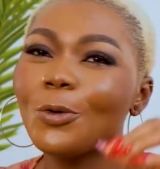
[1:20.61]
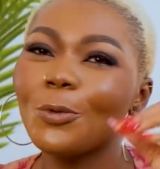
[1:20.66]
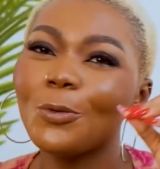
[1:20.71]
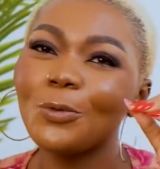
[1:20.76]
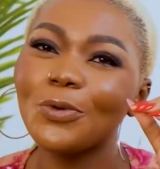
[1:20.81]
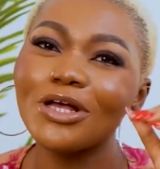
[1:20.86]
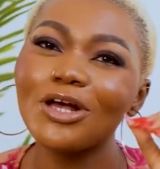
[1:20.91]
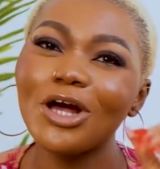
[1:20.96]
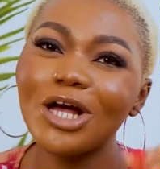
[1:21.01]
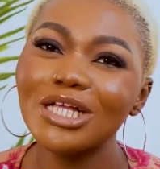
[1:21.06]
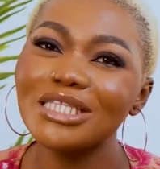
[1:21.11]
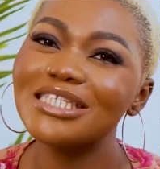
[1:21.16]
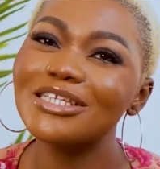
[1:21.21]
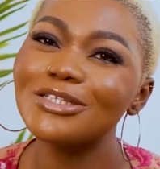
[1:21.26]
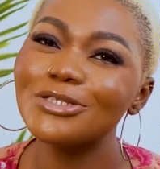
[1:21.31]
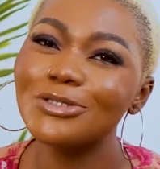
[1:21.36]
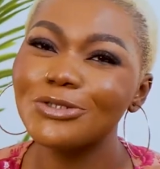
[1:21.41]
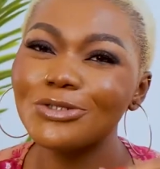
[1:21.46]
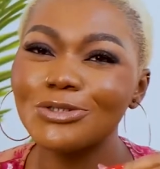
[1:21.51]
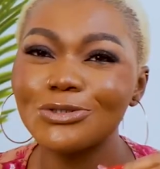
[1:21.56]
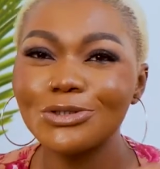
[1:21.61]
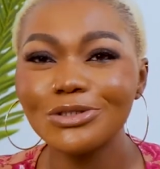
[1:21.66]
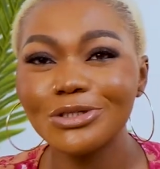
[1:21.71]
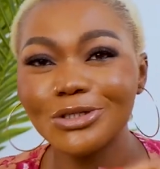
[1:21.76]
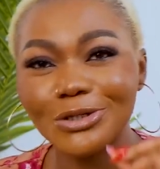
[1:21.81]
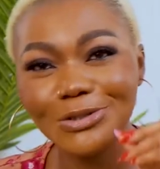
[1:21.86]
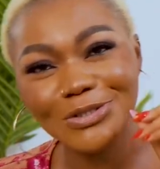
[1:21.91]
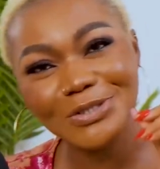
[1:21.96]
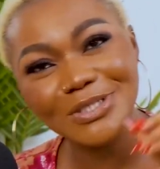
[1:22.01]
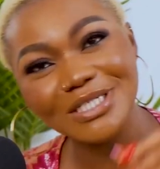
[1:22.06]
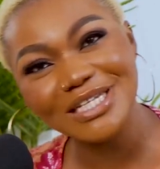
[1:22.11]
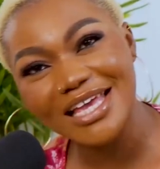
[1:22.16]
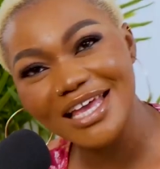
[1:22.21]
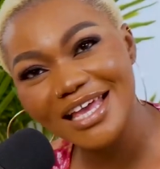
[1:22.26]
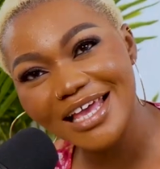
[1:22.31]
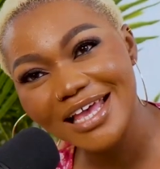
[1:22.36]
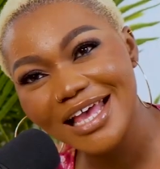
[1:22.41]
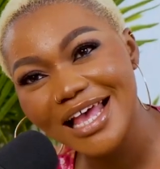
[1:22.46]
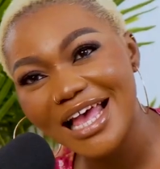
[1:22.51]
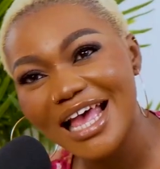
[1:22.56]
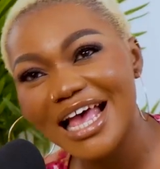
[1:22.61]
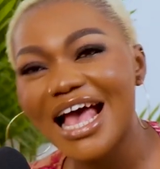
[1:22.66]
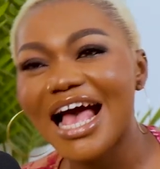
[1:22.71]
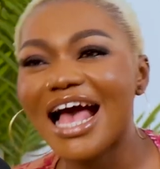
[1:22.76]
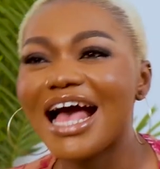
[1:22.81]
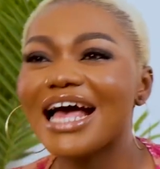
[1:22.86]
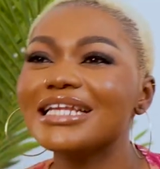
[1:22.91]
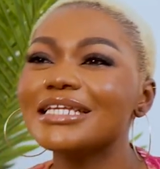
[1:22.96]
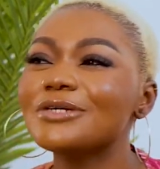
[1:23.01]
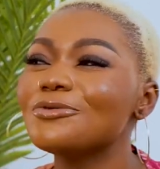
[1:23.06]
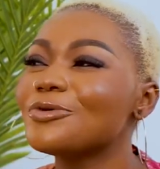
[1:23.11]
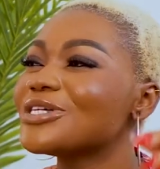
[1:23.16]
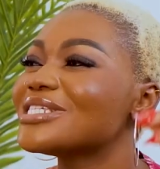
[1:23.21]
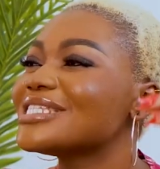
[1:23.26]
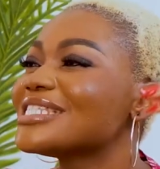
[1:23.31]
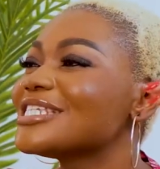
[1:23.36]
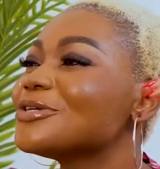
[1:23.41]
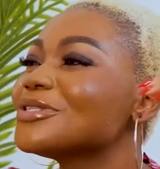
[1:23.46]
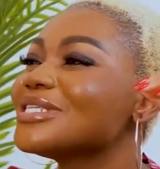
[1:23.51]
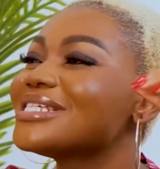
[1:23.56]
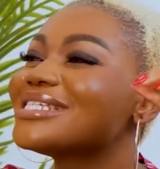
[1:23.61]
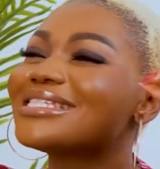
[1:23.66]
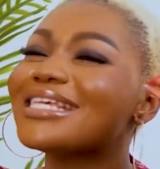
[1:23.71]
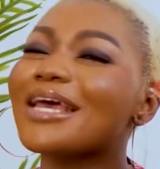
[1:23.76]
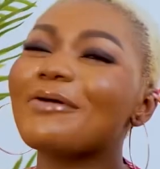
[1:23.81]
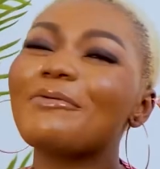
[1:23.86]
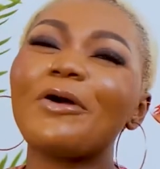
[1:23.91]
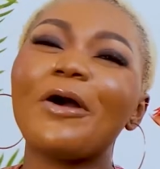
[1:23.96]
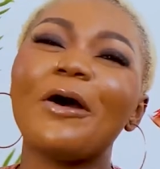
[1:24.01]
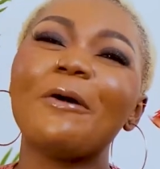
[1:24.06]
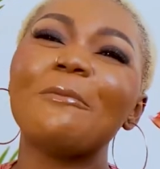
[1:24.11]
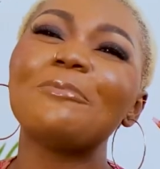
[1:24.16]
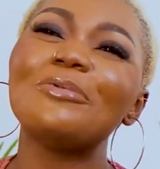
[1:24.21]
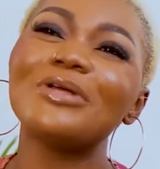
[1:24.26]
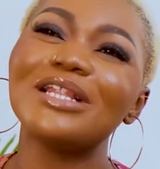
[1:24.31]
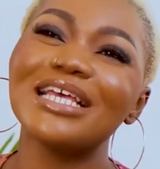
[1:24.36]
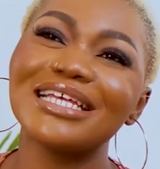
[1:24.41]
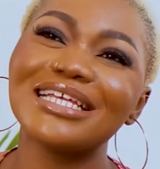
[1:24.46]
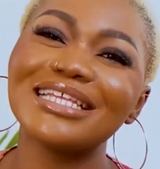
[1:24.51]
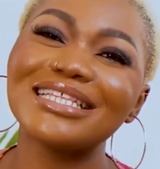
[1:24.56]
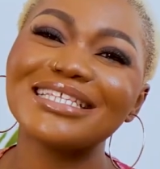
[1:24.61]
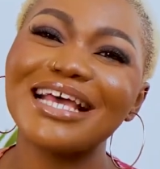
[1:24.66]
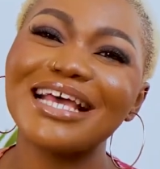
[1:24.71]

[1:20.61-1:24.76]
We got into the studio today and it was still the same complaint